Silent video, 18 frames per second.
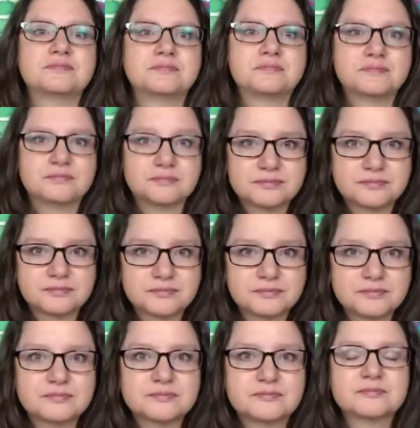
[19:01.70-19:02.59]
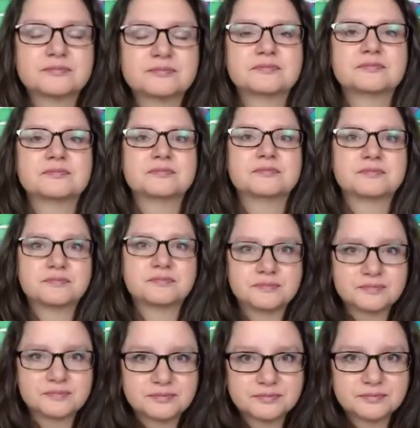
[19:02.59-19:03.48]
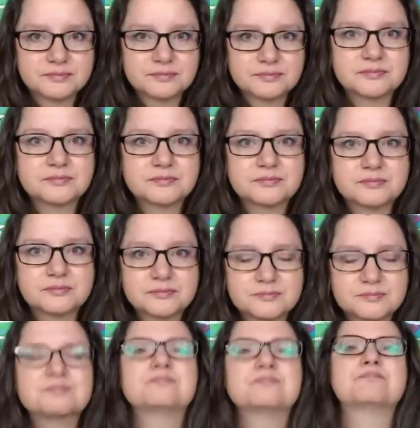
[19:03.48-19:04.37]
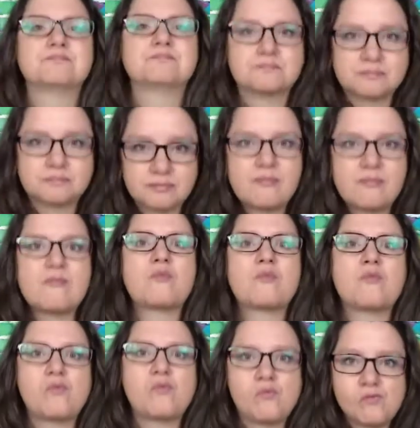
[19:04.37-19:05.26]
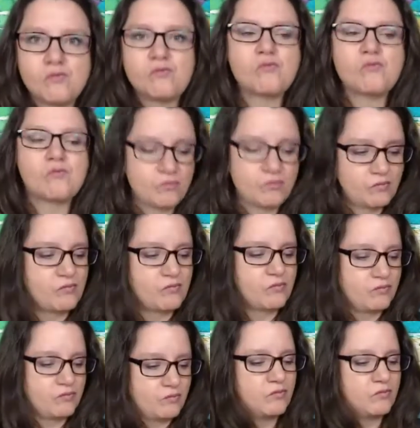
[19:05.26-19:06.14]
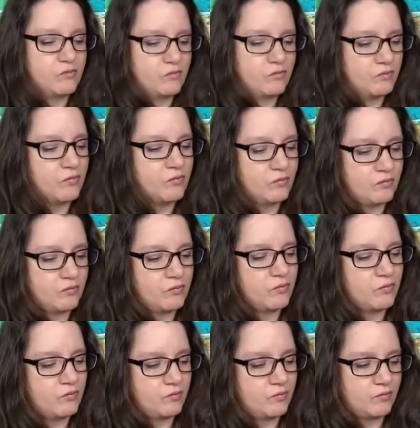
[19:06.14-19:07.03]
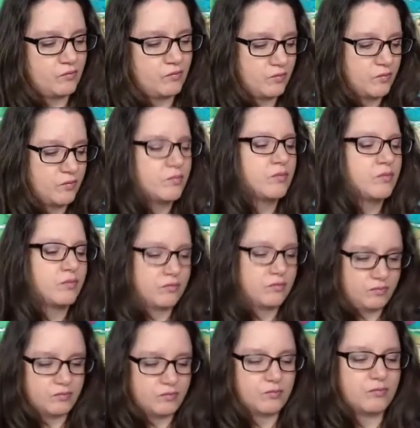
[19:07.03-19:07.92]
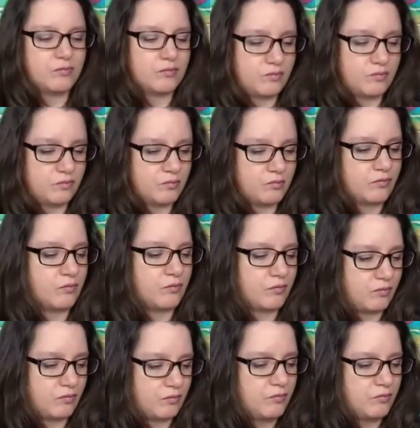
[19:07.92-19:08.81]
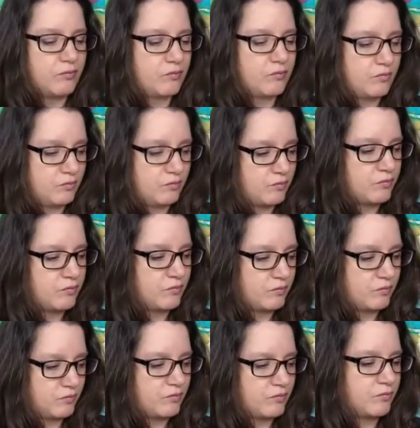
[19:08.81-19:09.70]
[no speech]